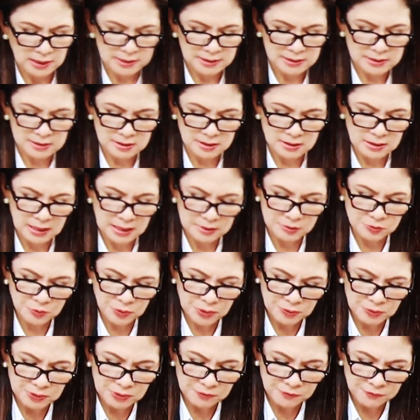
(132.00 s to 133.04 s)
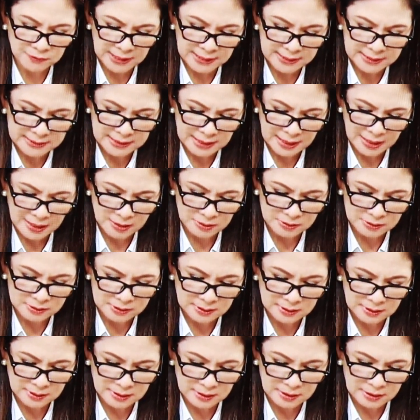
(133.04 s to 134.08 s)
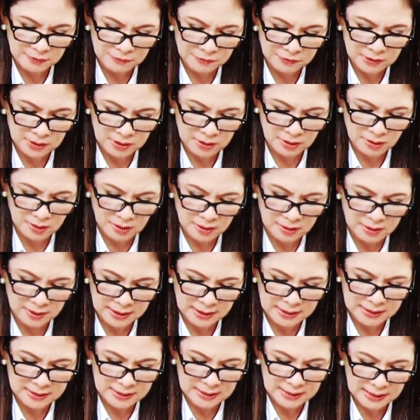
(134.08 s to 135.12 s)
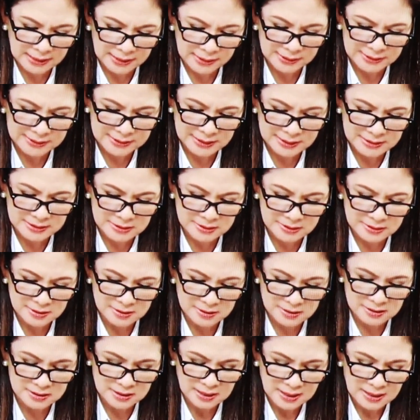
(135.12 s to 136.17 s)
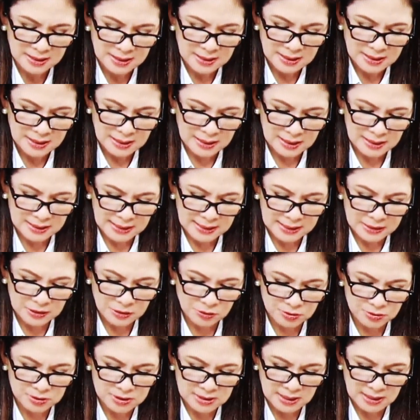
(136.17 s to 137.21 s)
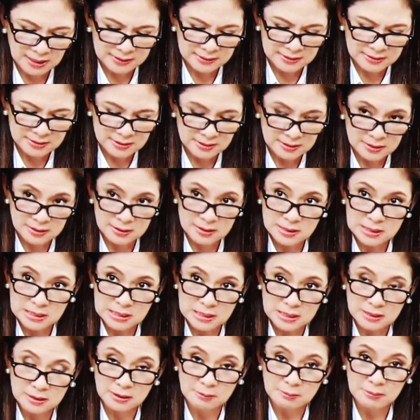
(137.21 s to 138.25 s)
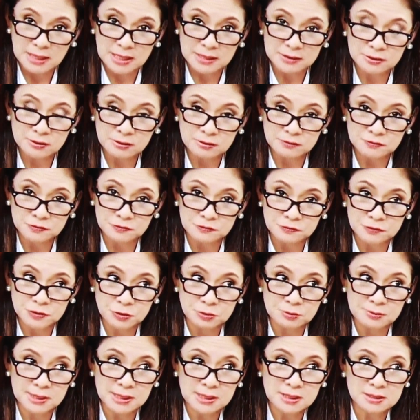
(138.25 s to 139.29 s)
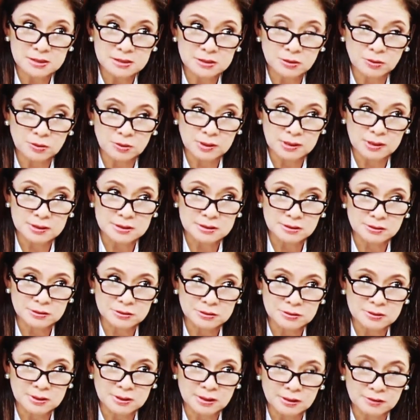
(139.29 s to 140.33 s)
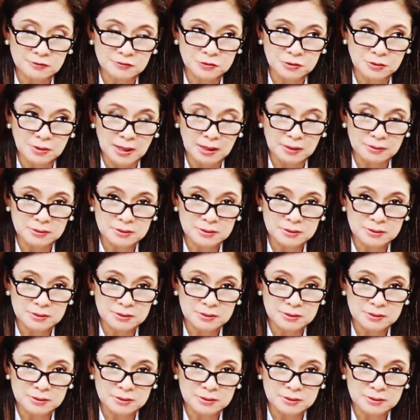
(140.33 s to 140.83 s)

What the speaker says: I see. And we will find out if there are any higher intensities, like you said, in a matter of a few minutes, or it's going to take a few hours?